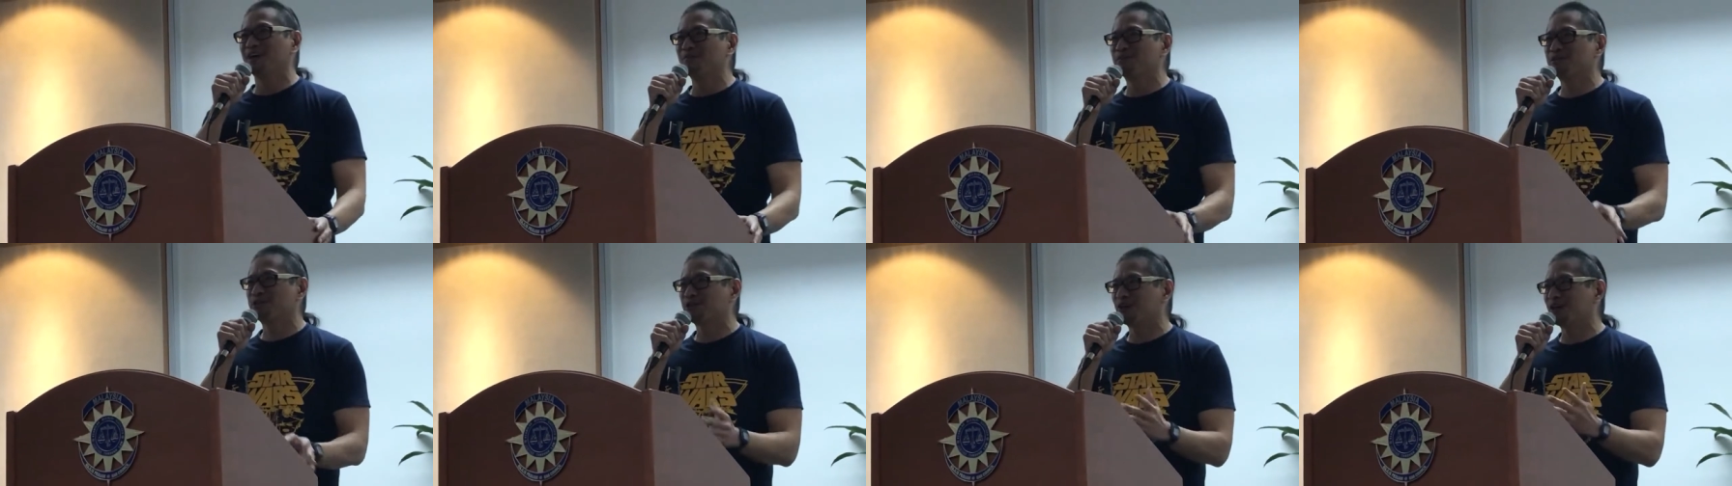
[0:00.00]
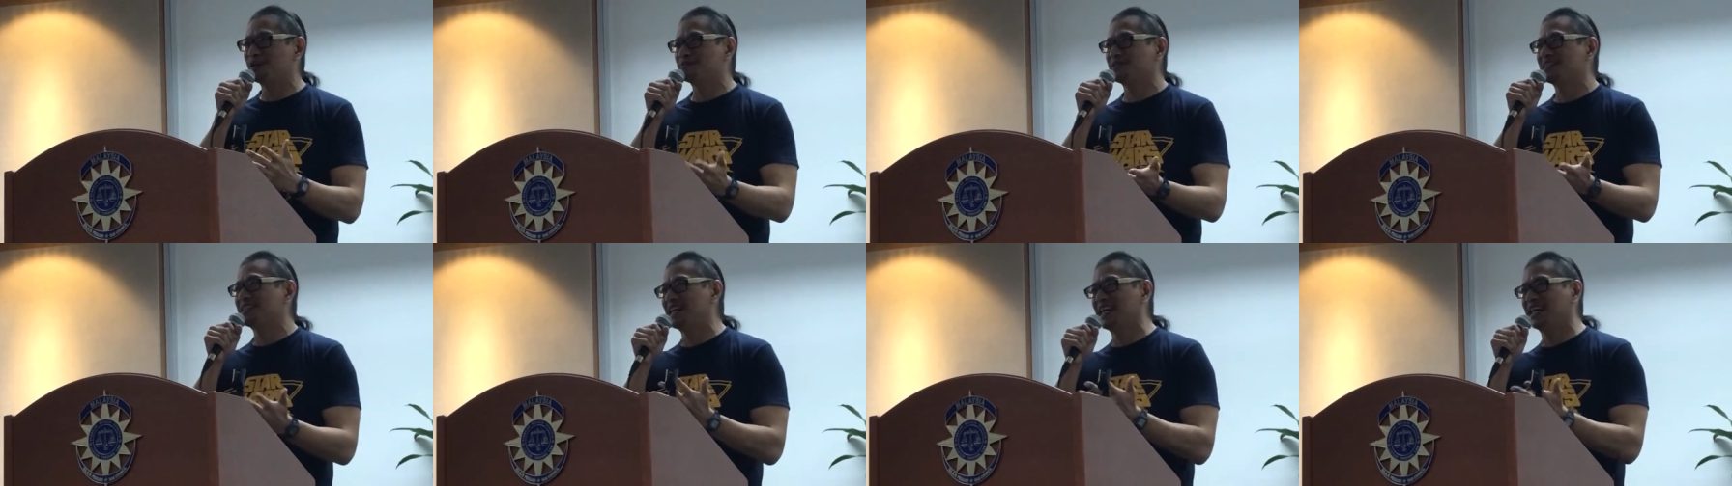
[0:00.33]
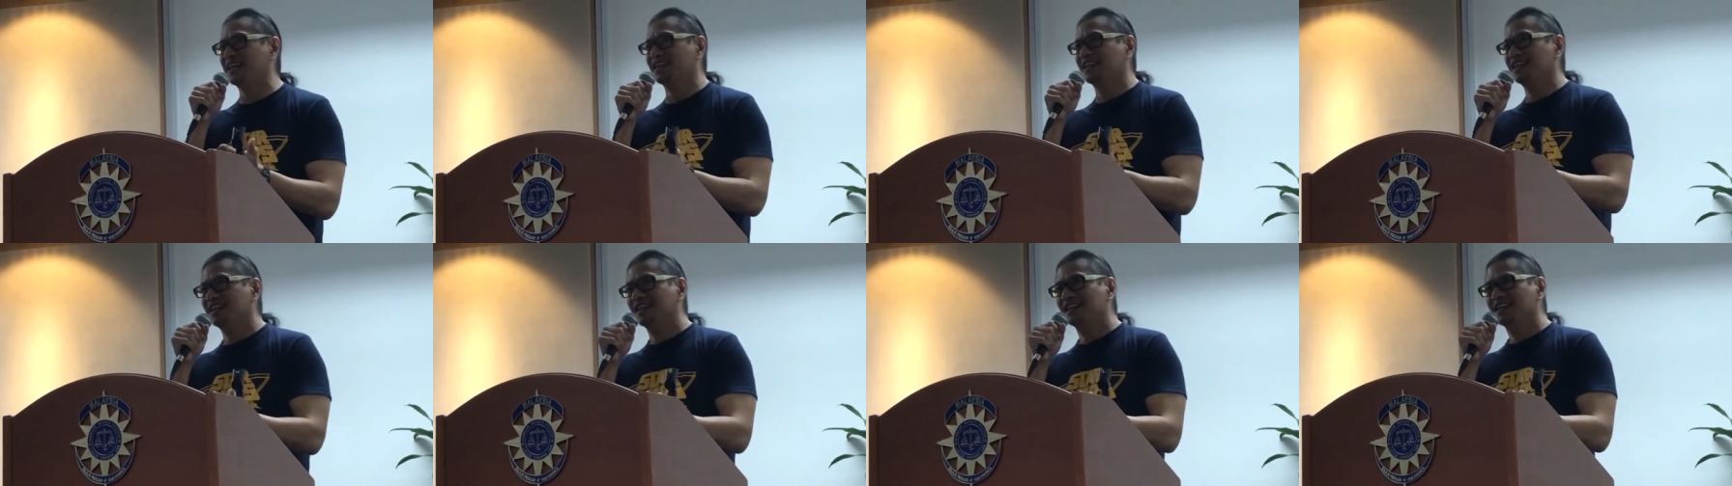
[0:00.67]
I'm so
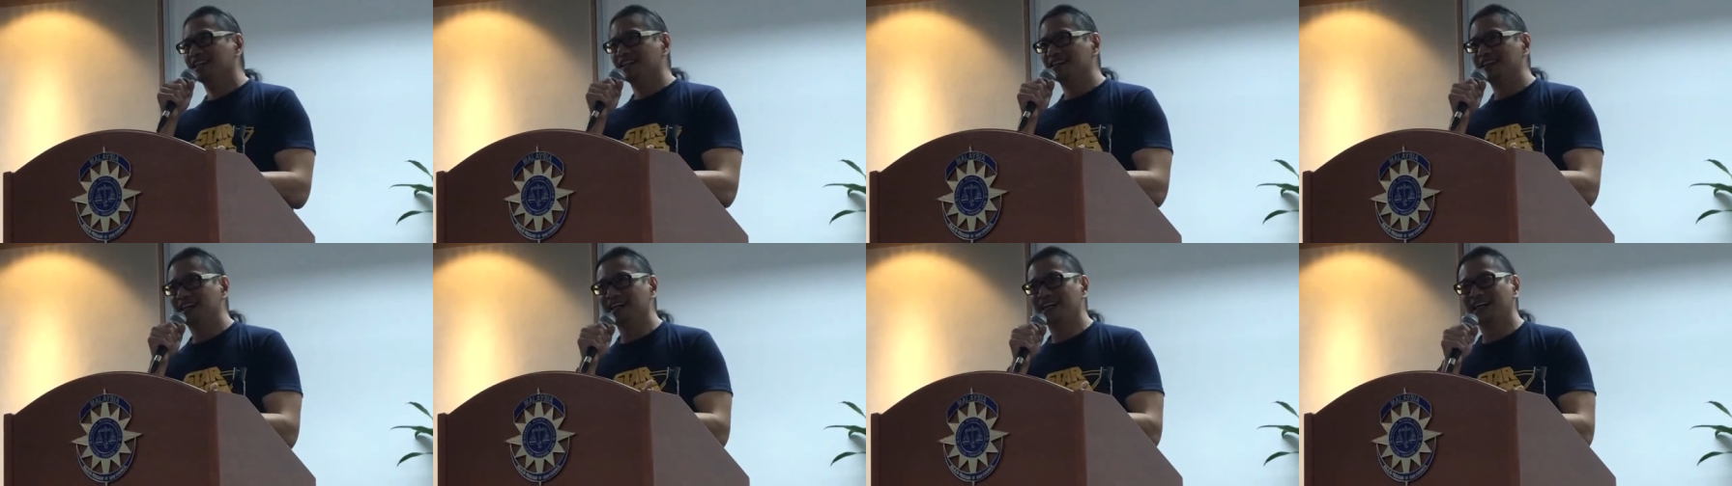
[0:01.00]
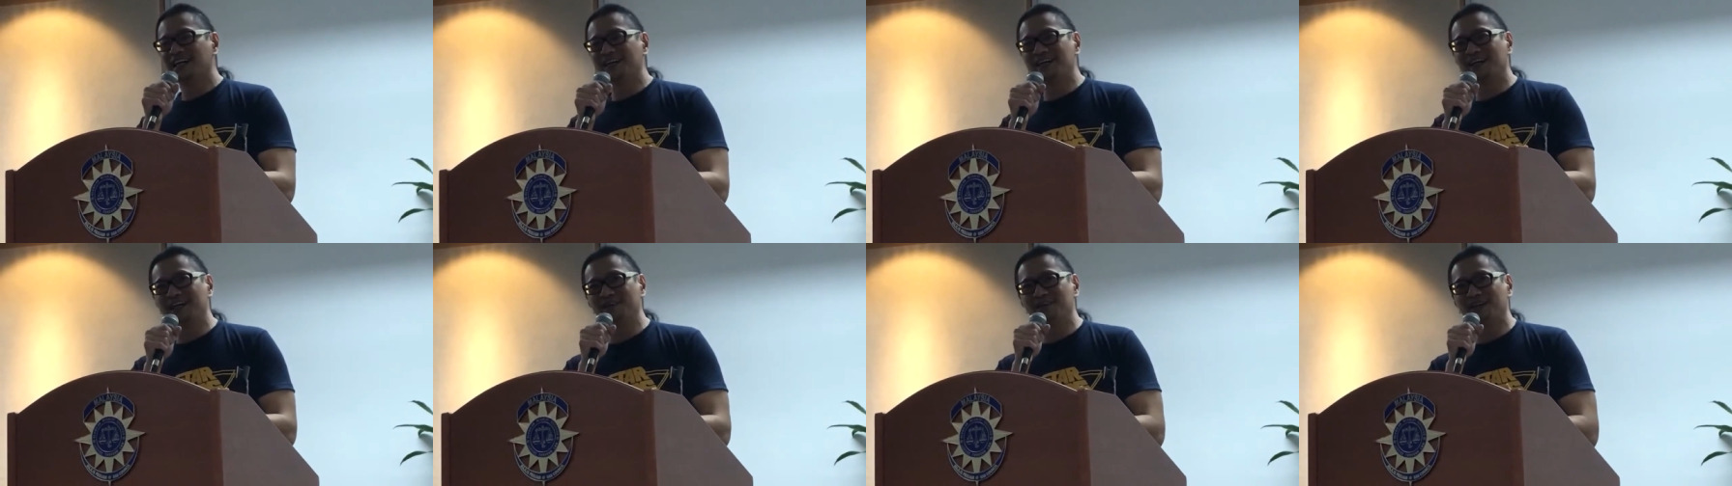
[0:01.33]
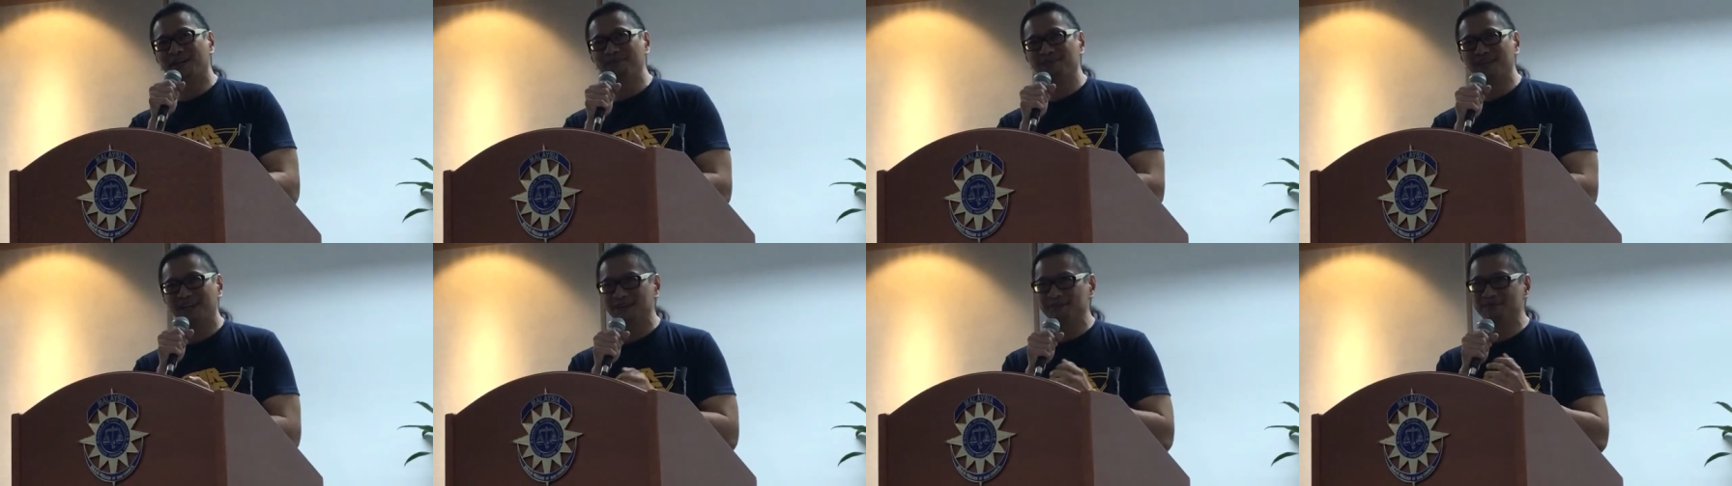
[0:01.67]
upset. Right, I,
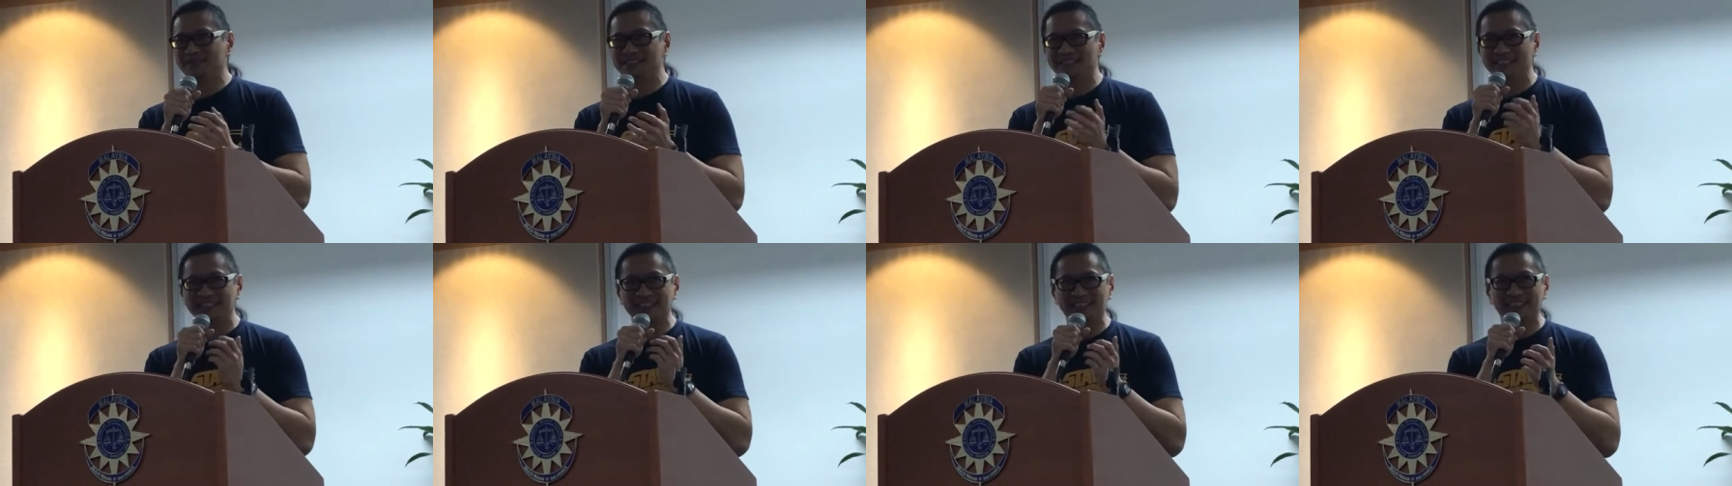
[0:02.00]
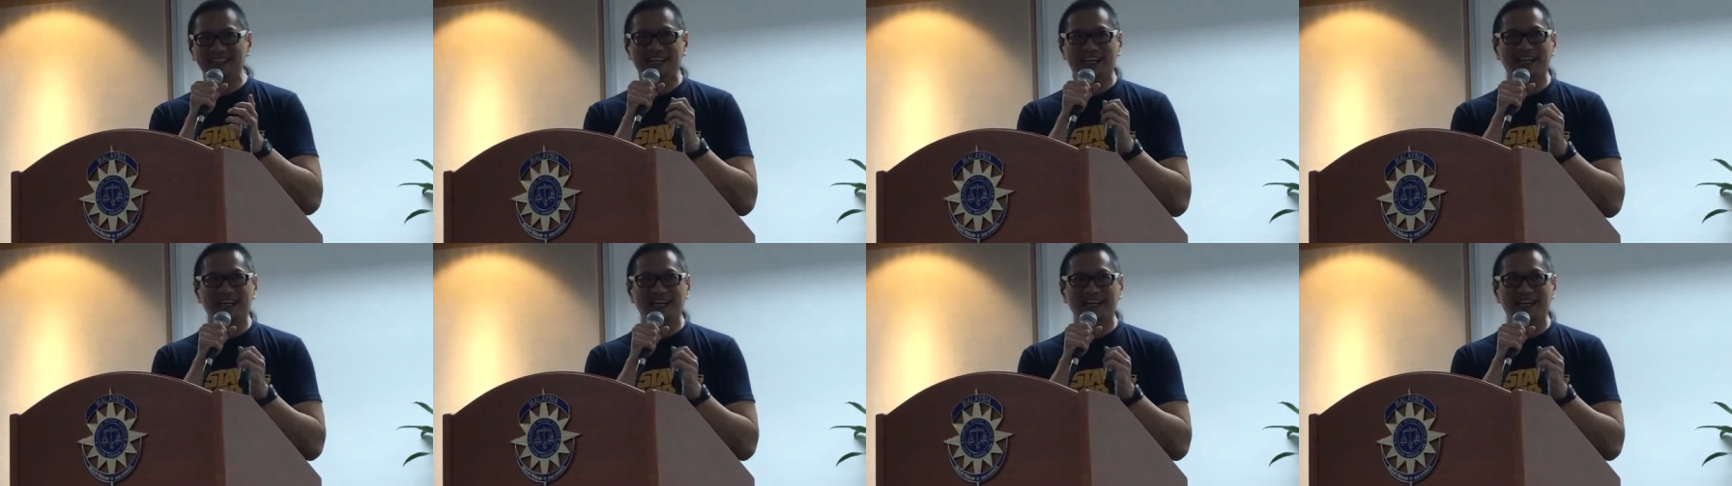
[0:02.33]
I, I'm, I'm sitting